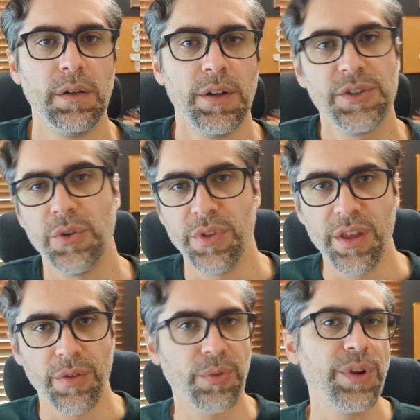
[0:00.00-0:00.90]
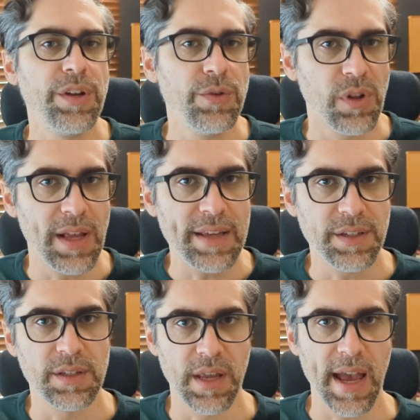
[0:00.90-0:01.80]
So the 3 new
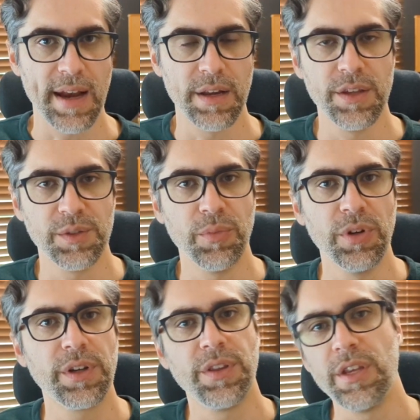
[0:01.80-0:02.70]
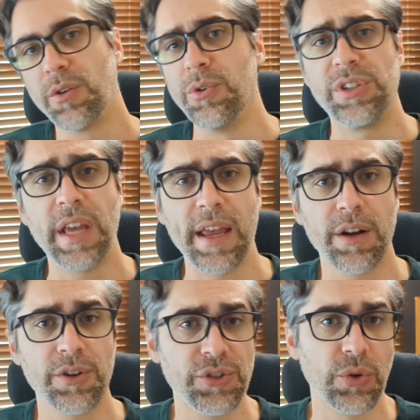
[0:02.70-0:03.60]
classes they added in this book, the
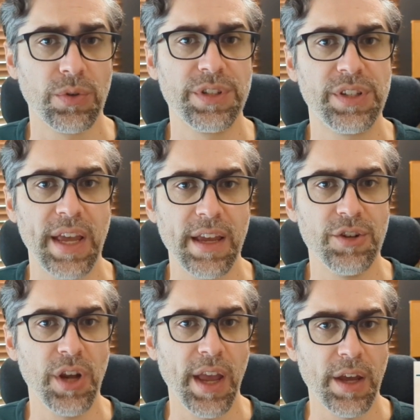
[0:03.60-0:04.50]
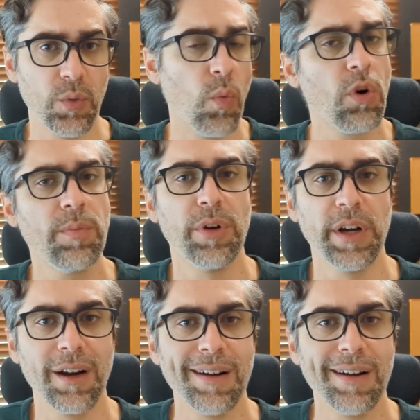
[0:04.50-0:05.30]
Crusader, Sword Sage, and Warbringer,